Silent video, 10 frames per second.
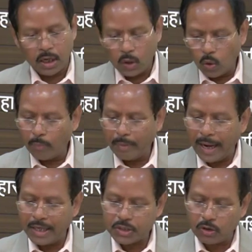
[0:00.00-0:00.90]
no
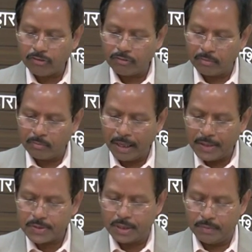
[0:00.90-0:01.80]
branch of
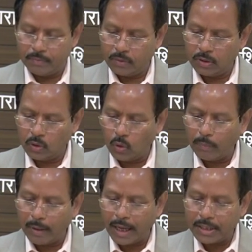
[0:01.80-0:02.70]
medicine,
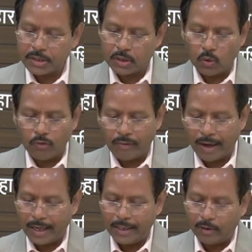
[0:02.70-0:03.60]
no
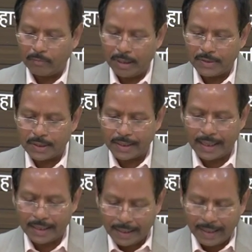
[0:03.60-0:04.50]
faculty of medicine
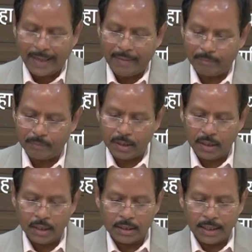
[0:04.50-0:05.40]
can claim
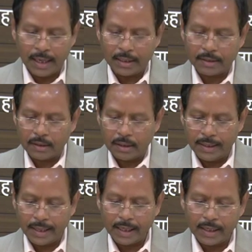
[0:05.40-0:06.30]
that
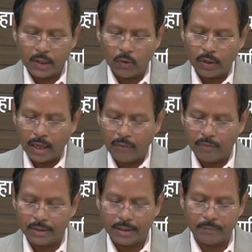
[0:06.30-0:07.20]
they can cure
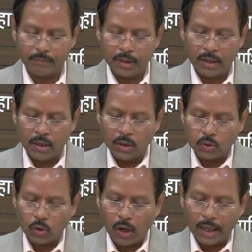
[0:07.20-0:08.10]
everything.
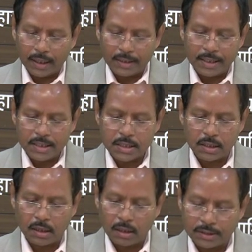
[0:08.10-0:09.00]
So under these
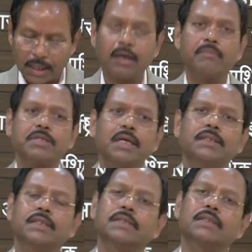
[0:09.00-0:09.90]

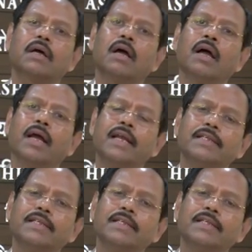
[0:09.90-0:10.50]
circumstances, it